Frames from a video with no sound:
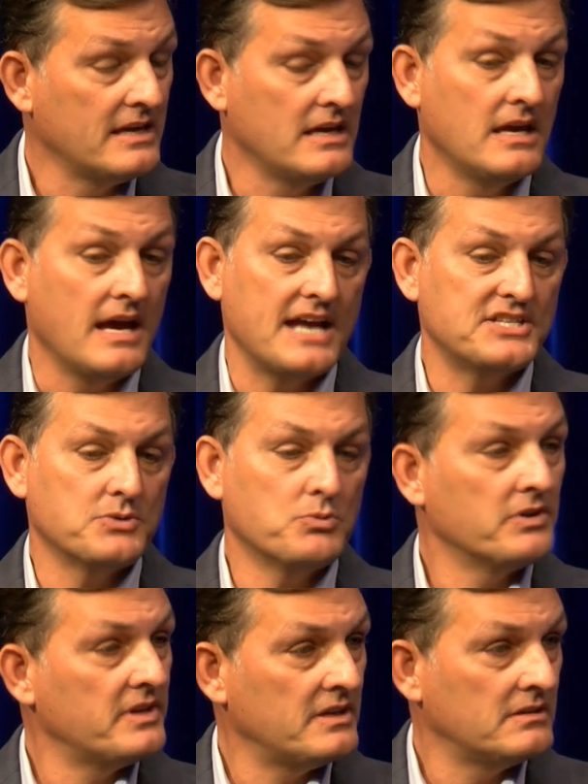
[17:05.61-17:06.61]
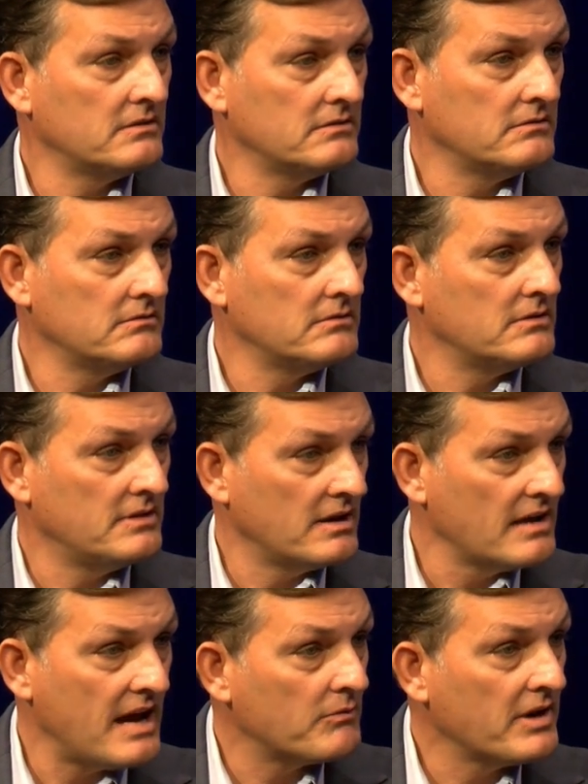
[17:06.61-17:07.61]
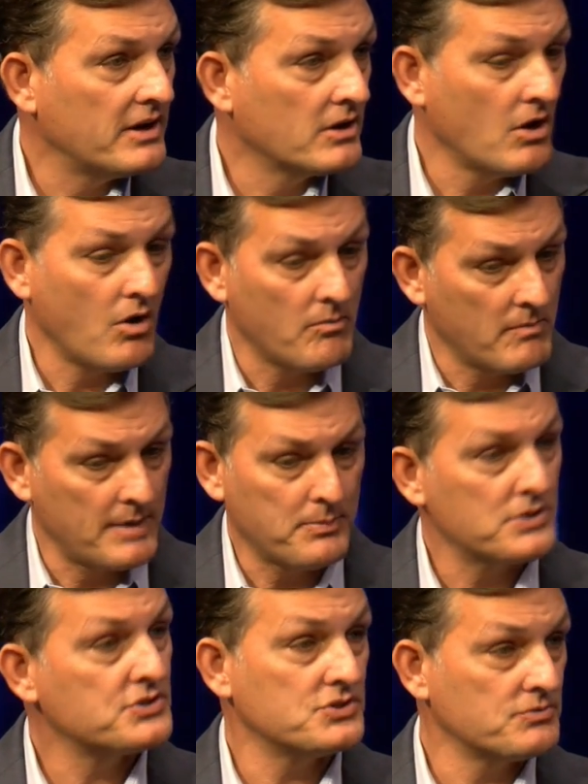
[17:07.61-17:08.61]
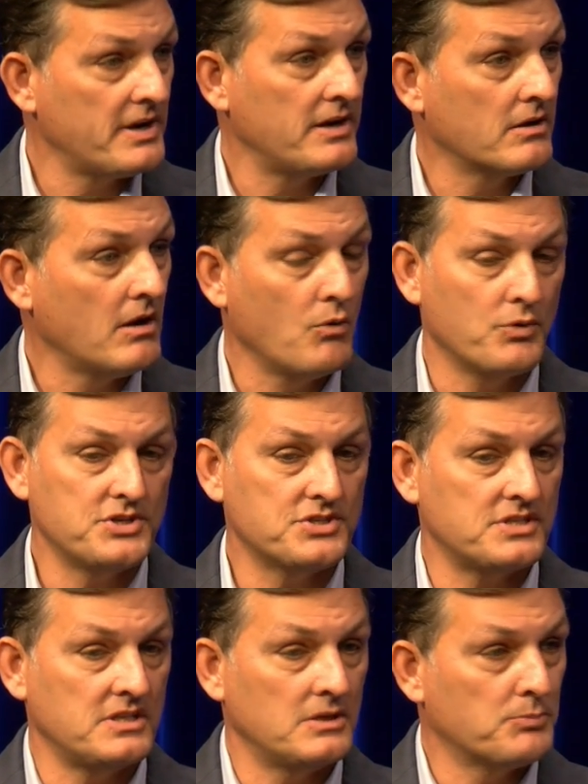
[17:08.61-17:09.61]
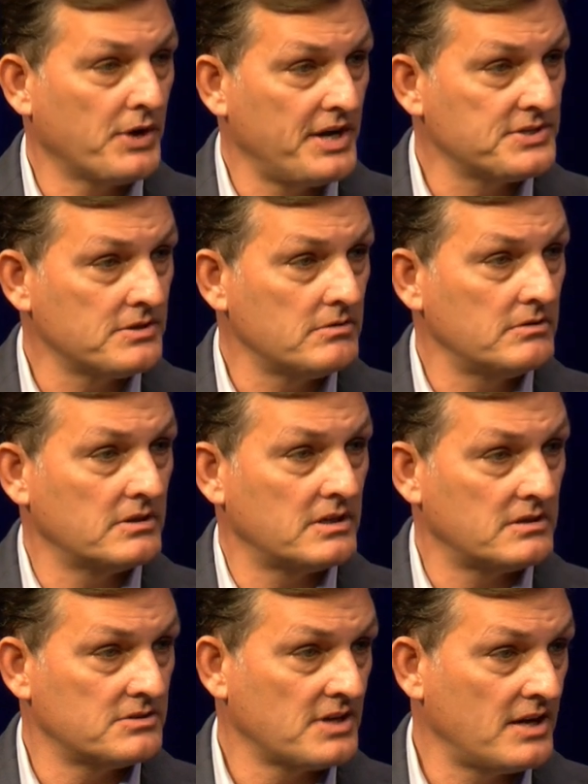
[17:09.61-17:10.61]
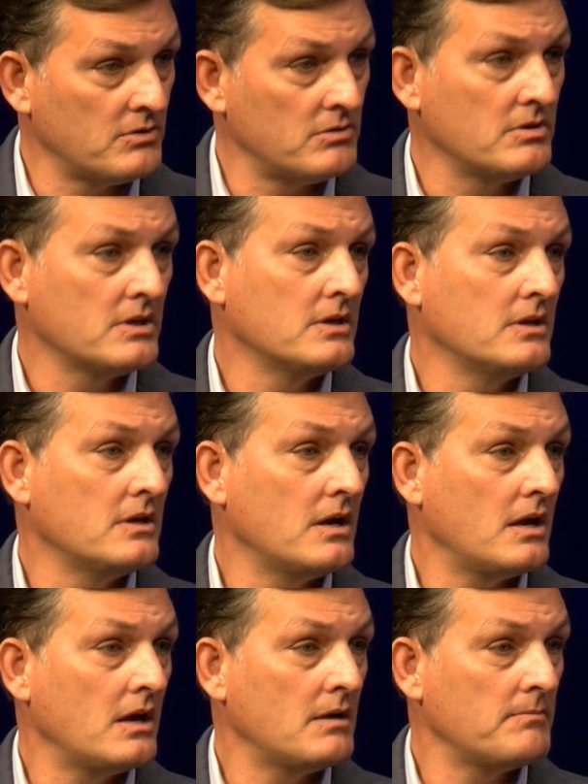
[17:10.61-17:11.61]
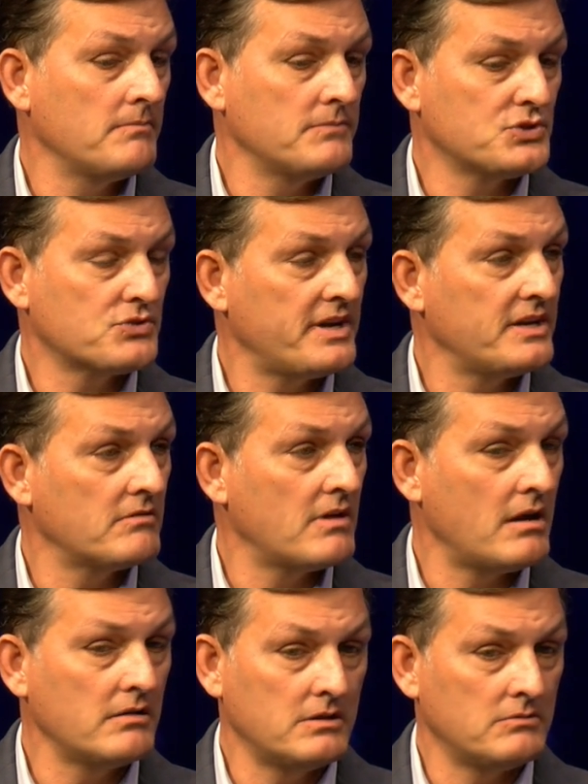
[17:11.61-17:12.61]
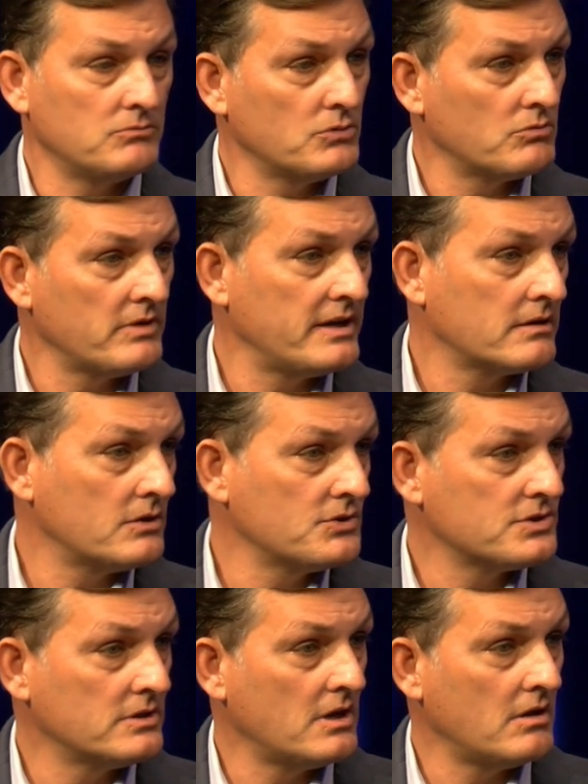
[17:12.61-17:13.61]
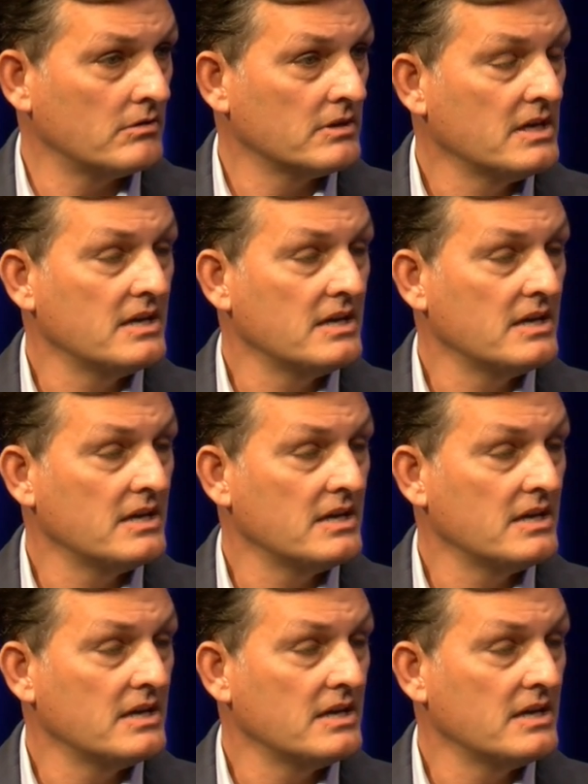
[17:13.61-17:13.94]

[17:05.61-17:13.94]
wow. I said, well, then they're not ready to go. My person's ready to go. We just need an appraisal, get the title um, straightened around, and we're ready to close the loan.